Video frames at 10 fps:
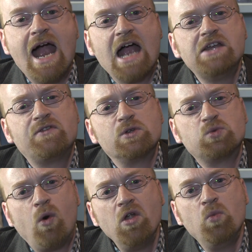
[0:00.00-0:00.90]
And if there was
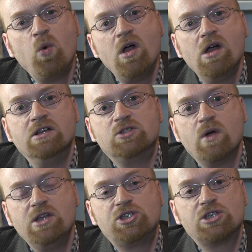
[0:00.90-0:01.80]
one word
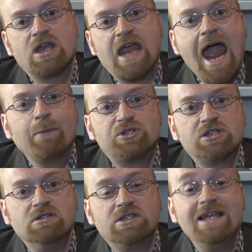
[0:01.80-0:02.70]
which
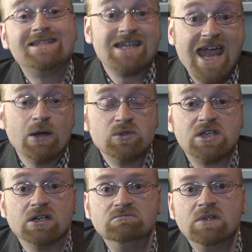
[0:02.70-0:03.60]
captured his
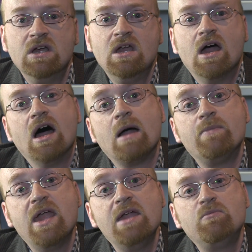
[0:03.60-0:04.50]
encounter,
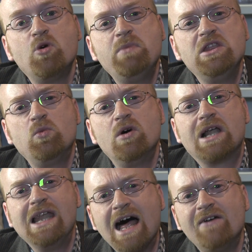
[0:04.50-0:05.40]
um, it would be the
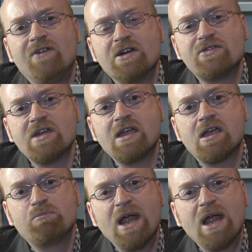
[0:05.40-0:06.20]
word love, I think.